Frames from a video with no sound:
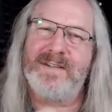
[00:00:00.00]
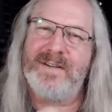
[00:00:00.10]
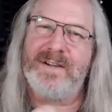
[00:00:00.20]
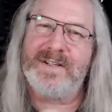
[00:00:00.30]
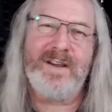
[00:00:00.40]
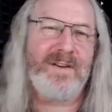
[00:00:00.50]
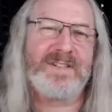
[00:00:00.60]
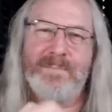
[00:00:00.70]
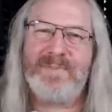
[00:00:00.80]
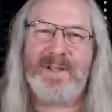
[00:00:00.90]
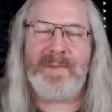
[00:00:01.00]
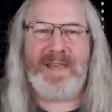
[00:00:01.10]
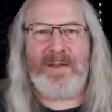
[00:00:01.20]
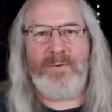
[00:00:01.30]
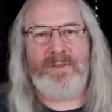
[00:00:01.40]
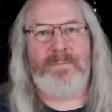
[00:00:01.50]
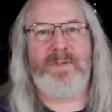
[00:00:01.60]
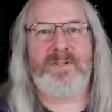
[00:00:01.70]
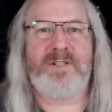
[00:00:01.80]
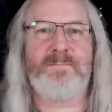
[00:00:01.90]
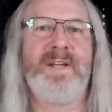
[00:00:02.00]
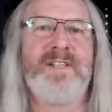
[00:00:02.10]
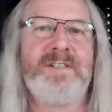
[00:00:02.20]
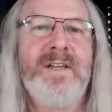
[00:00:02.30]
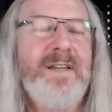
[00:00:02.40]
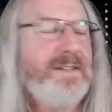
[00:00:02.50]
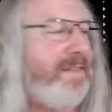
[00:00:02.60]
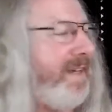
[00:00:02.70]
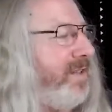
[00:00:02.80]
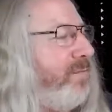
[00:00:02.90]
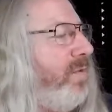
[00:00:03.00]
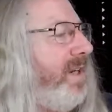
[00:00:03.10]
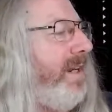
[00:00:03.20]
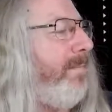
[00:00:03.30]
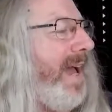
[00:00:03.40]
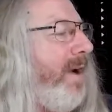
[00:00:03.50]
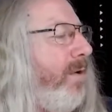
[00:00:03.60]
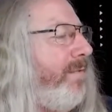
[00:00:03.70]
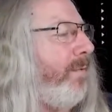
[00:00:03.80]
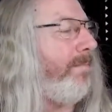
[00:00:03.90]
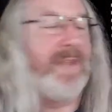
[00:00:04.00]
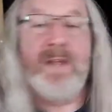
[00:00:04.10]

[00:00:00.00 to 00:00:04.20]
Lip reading: I don't know, it's something about that rhythm that just makes things really powerful.